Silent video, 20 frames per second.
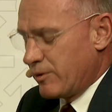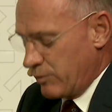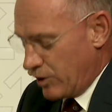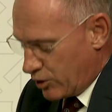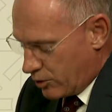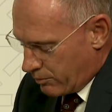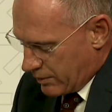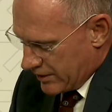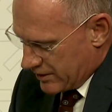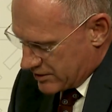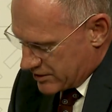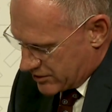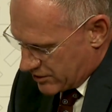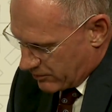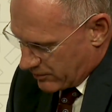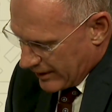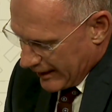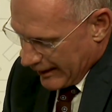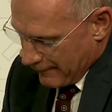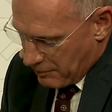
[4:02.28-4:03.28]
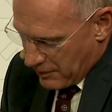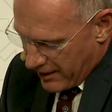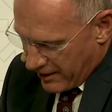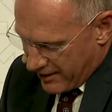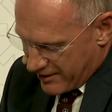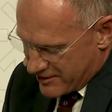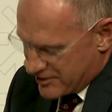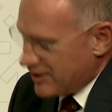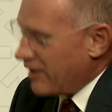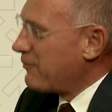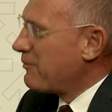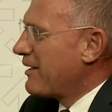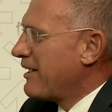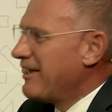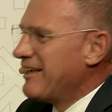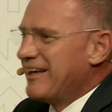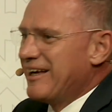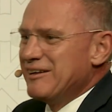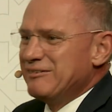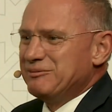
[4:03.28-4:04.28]
you, but it's okay. So
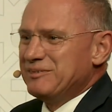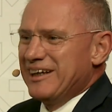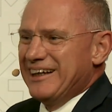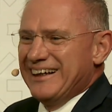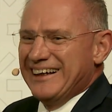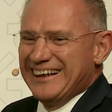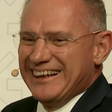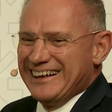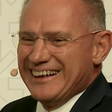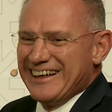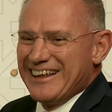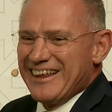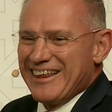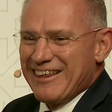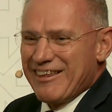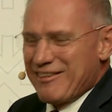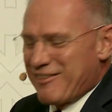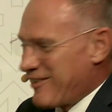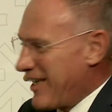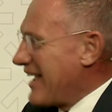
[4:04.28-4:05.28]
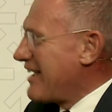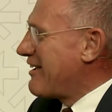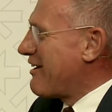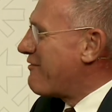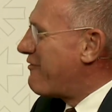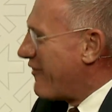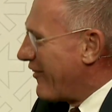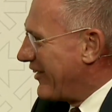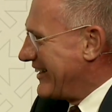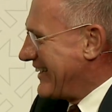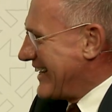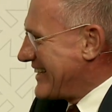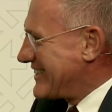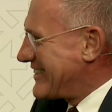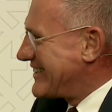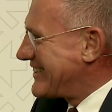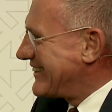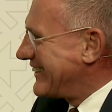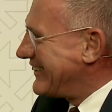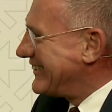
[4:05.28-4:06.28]
thank you for
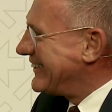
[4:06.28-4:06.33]
this.